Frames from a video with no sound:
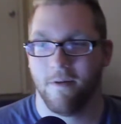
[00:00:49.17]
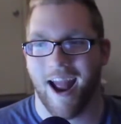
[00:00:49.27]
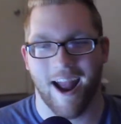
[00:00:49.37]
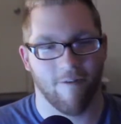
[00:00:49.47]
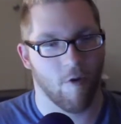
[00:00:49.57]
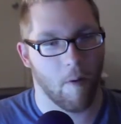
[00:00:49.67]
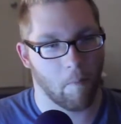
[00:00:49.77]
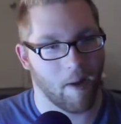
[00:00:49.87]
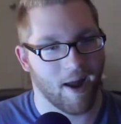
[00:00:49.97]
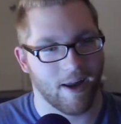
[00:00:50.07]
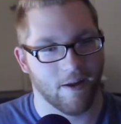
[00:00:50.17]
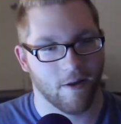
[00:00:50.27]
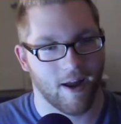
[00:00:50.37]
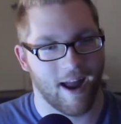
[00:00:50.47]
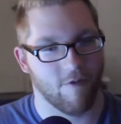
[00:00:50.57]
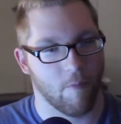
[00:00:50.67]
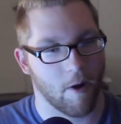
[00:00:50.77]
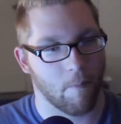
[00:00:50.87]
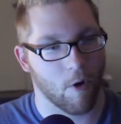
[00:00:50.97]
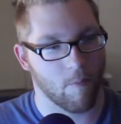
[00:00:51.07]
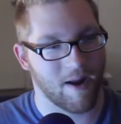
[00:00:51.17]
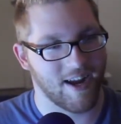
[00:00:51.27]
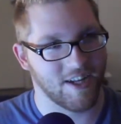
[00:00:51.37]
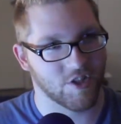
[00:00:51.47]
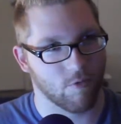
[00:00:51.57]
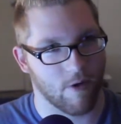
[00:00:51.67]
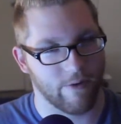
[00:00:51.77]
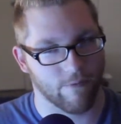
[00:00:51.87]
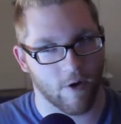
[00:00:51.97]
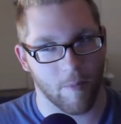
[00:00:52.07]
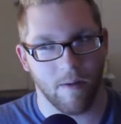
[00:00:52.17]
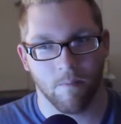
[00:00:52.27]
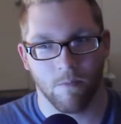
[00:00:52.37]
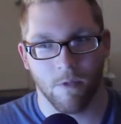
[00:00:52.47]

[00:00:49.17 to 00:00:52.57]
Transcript: I have them on a part of my desk right in front of me,